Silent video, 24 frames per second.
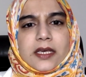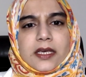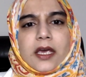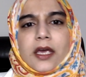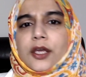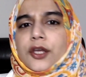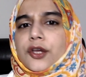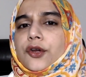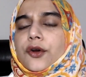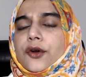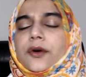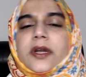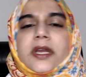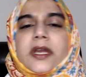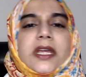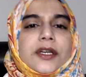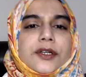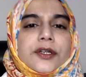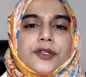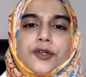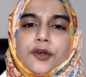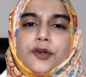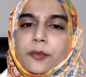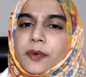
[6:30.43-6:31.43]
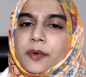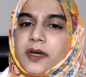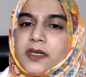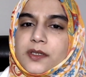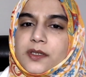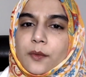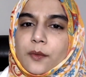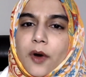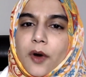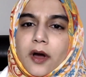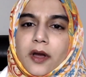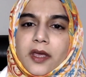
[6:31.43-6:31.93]
You don't need to do brisk
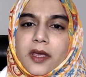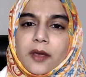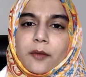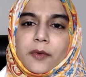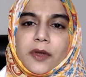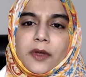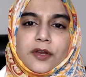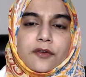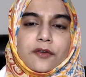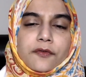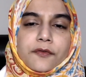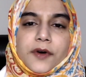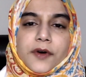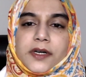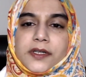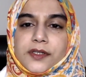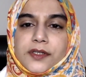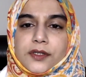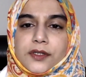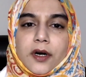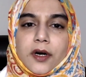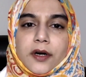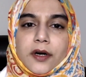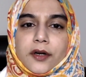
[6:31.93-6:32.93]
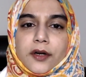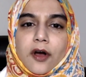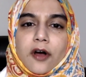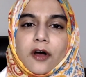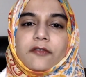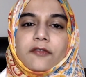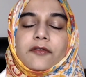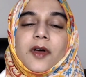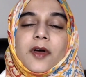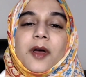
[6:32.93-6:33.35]
walking when you first start off,